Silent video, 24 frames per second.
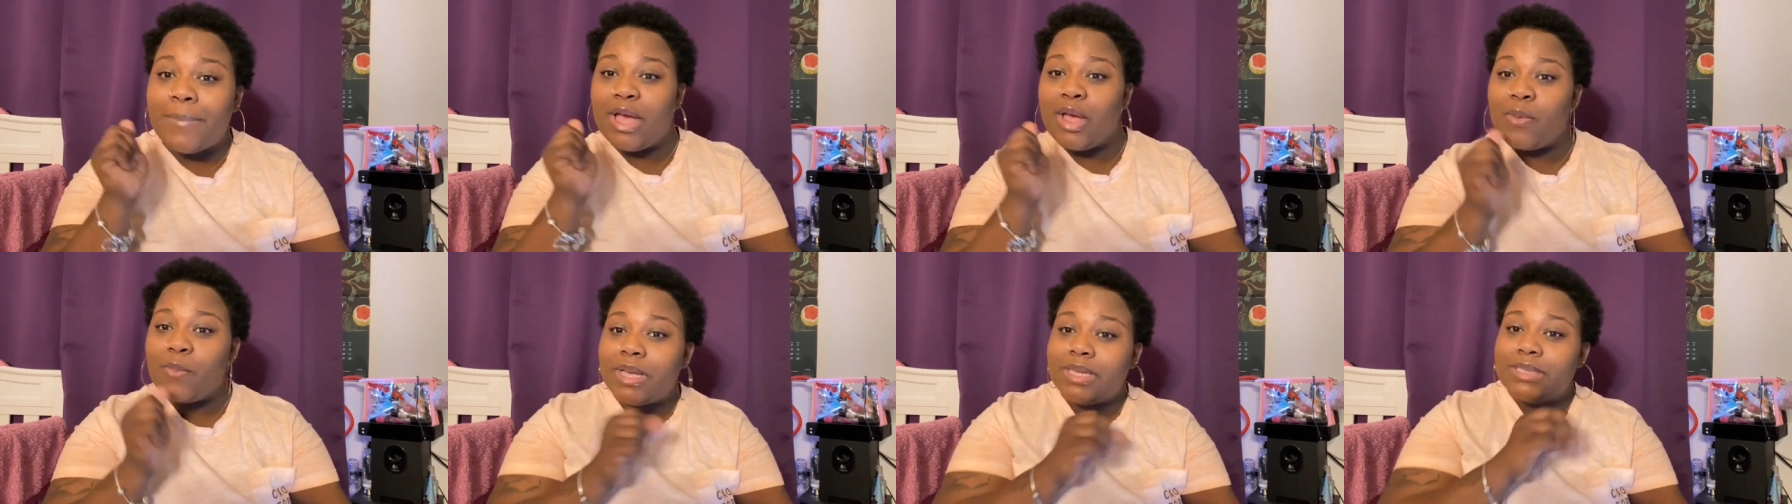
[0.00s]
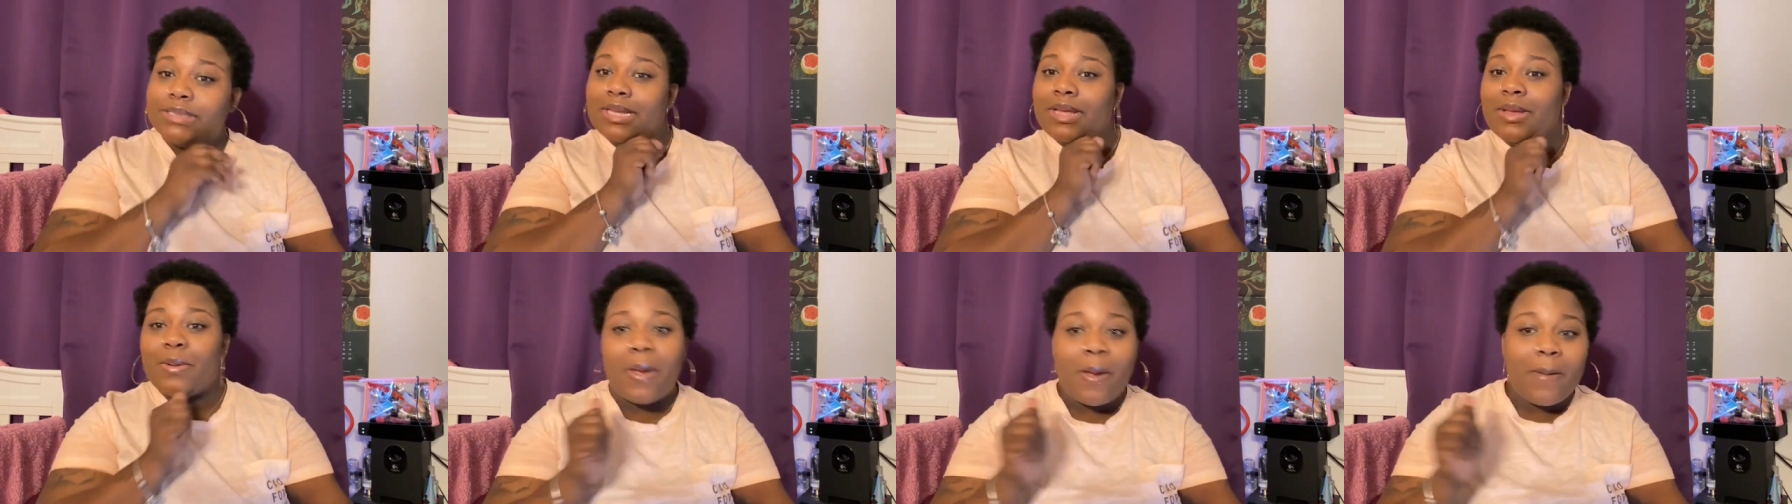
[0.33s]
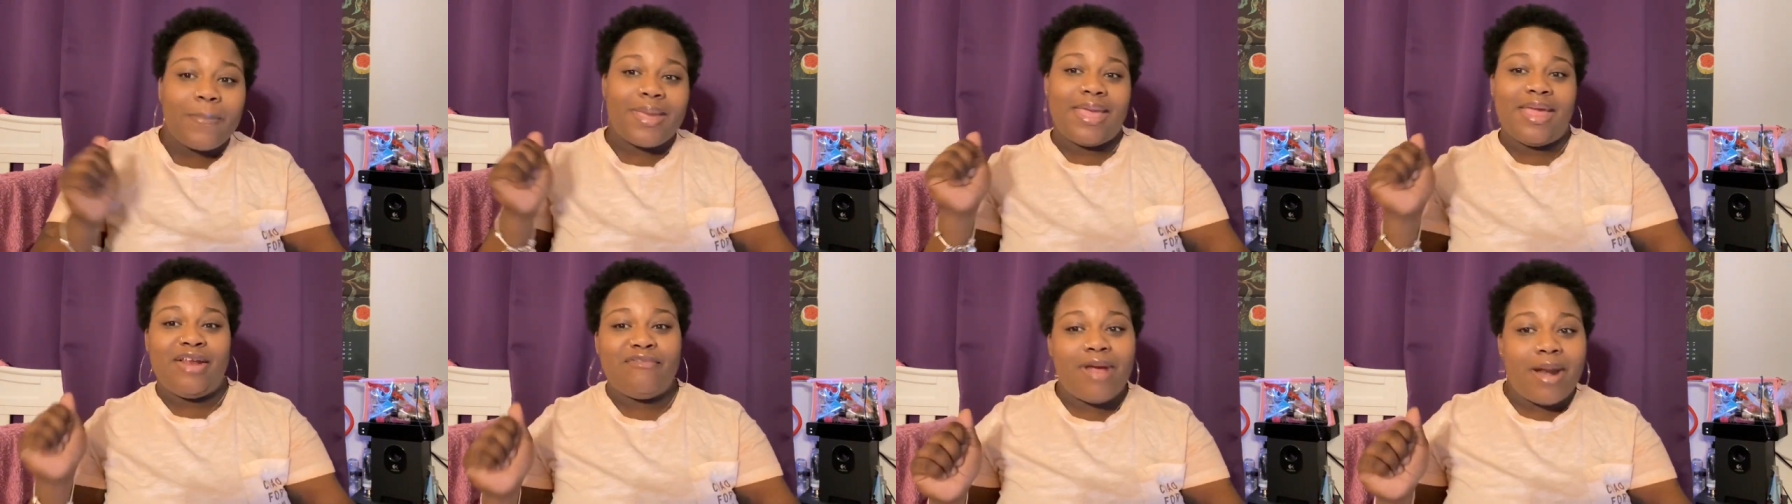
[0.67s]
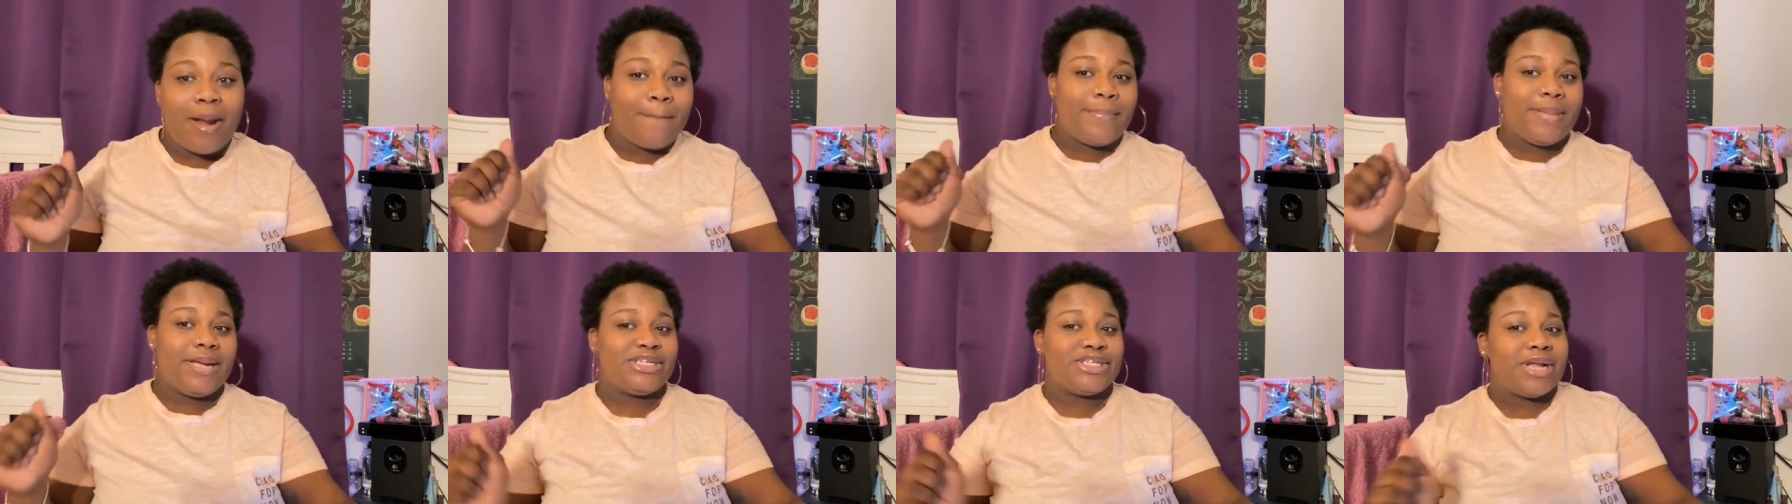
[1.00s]
the trees, don't be the
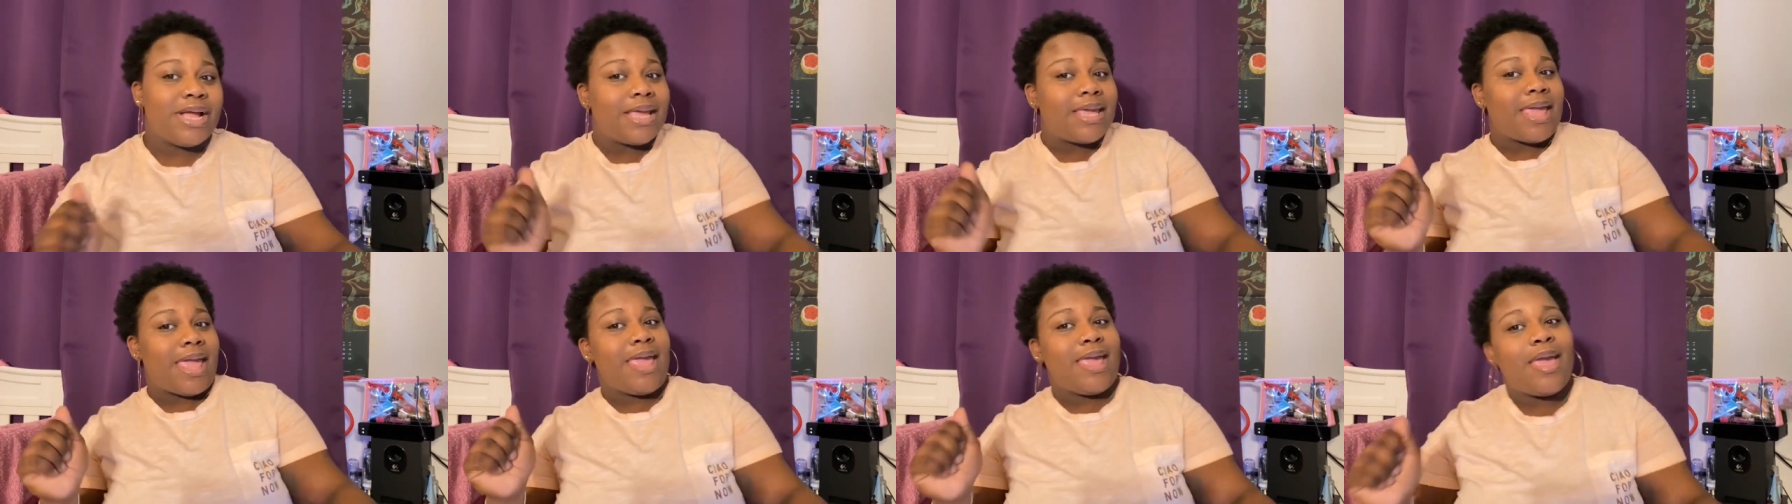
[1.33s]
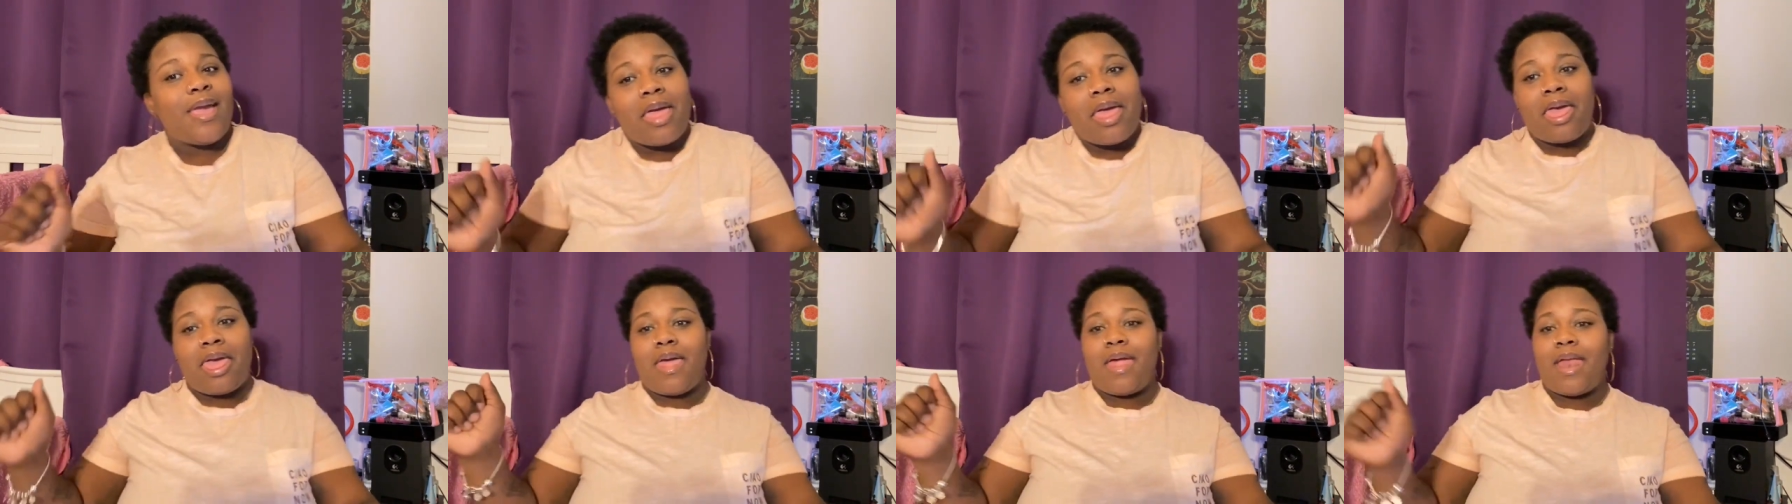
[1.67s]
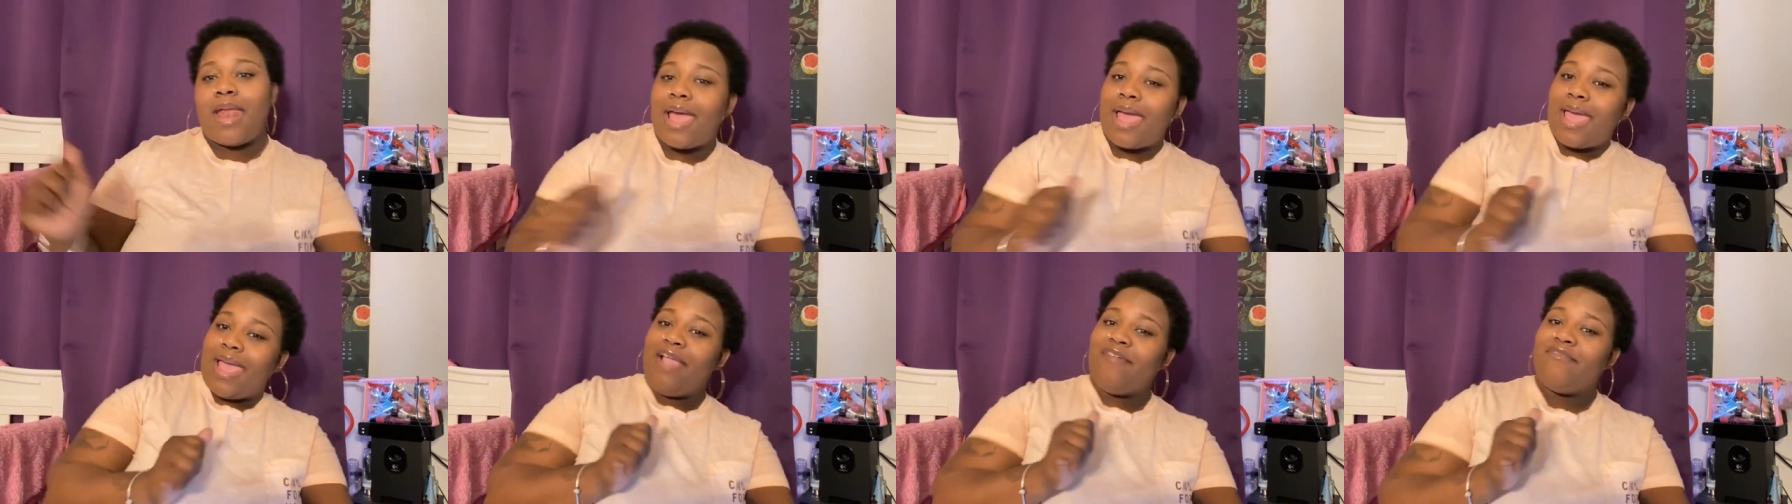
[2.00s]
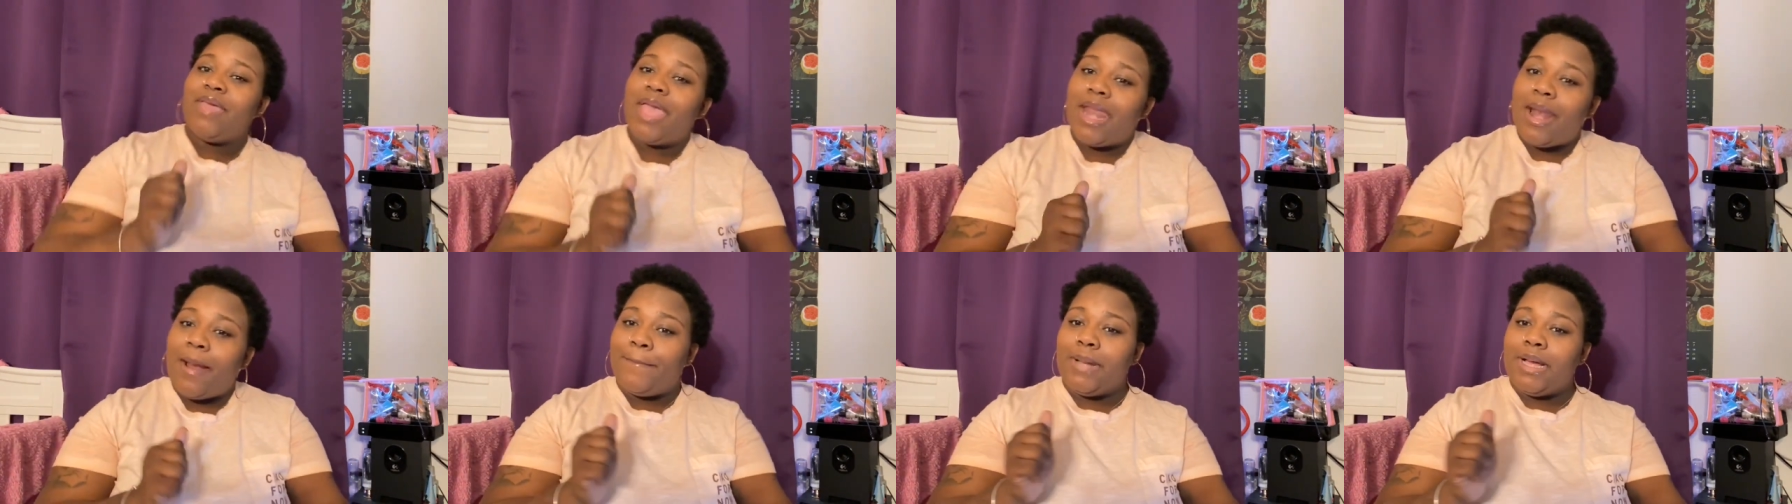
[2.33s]
run punch. Up on green, I can
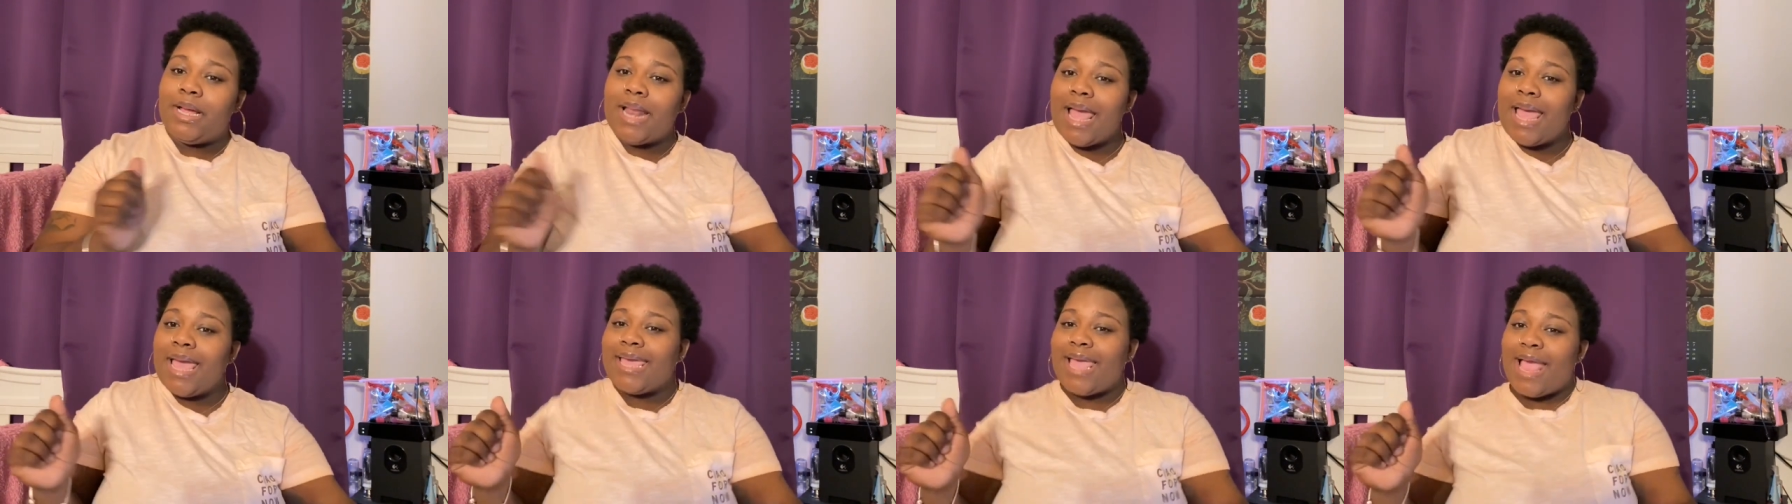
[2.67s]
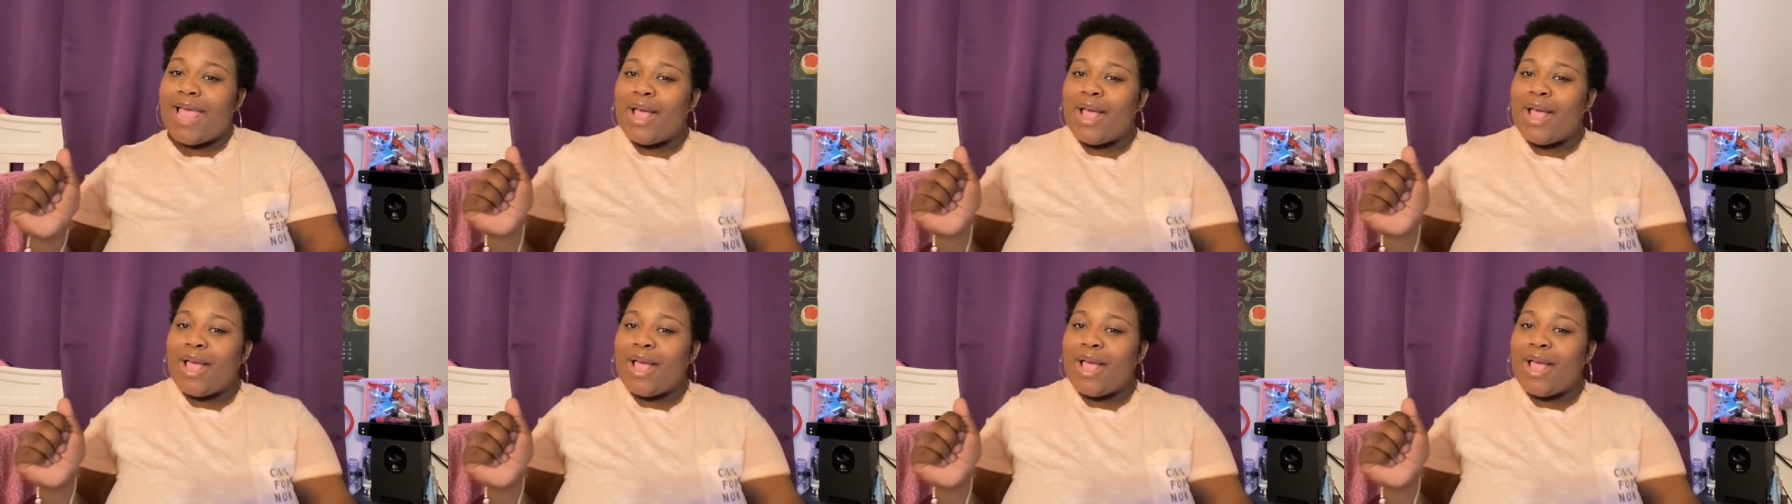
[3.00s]
even hit a putt.